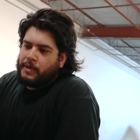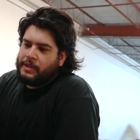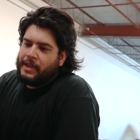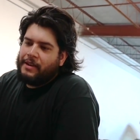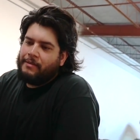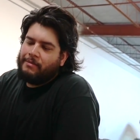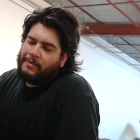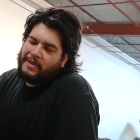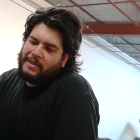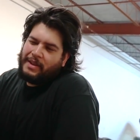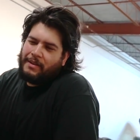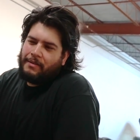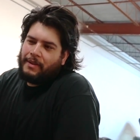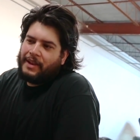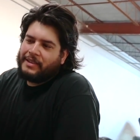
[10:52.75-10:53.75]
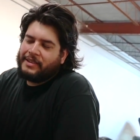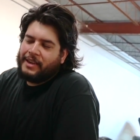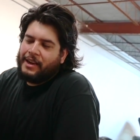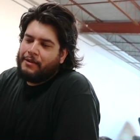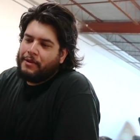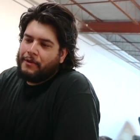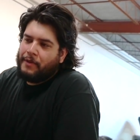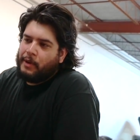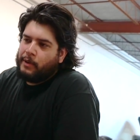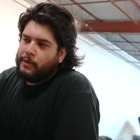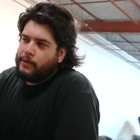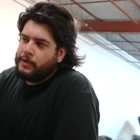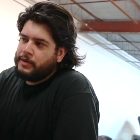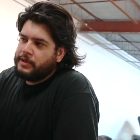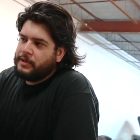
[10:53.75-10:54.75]
Then instead of, like I said, I don't want to the
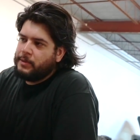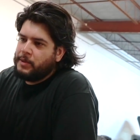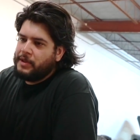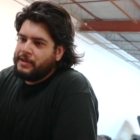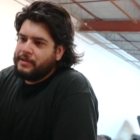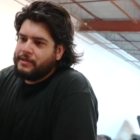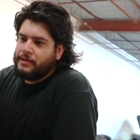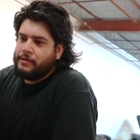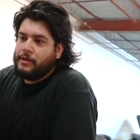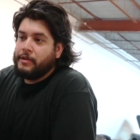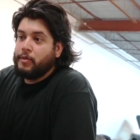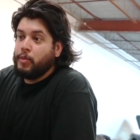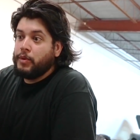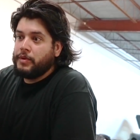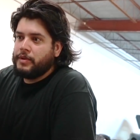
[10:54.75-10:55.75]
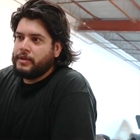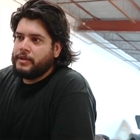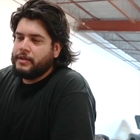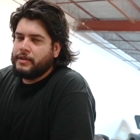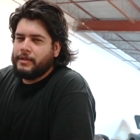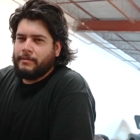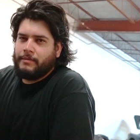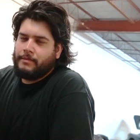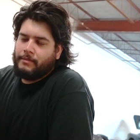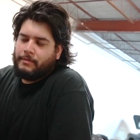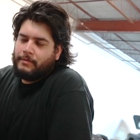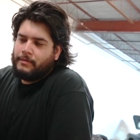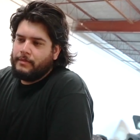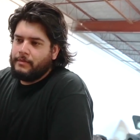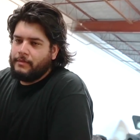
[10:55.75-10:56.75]
fuel system on this and do all this shit just to
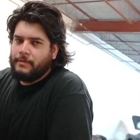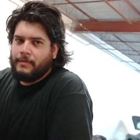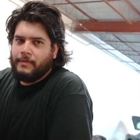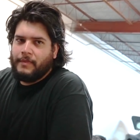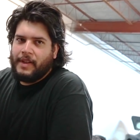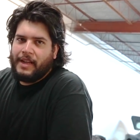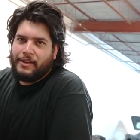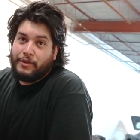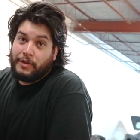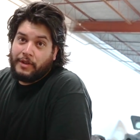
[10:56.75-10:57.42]
not use it